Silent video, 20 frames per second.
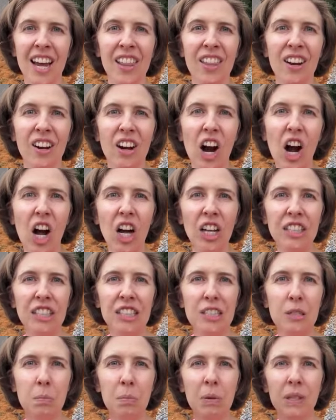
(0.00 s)
there are all
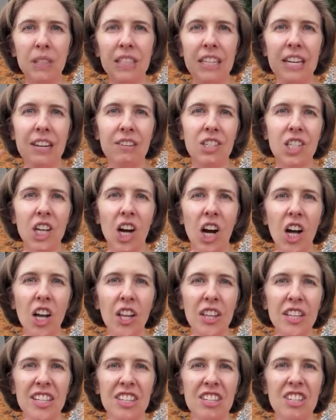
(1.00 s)
these beliefs,
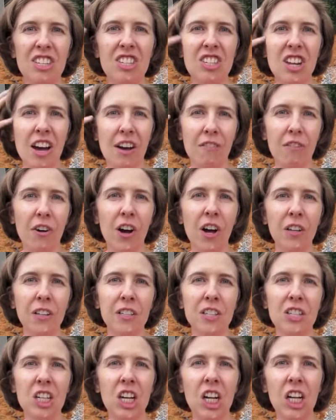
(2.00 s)
all this stuff, all
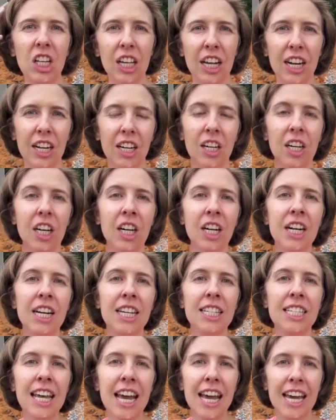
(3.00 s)
this clutter
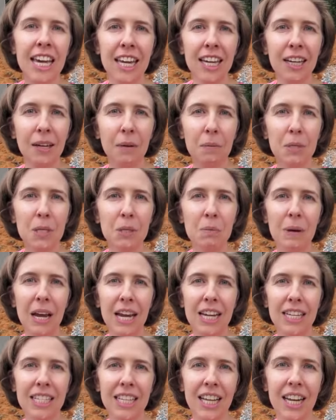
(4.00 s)
taking up
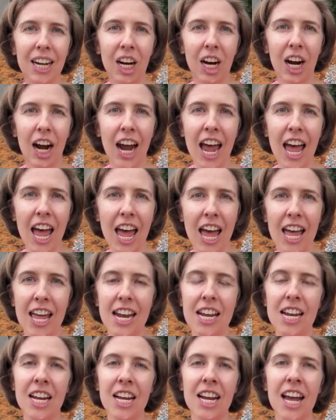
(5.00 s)
space in our head.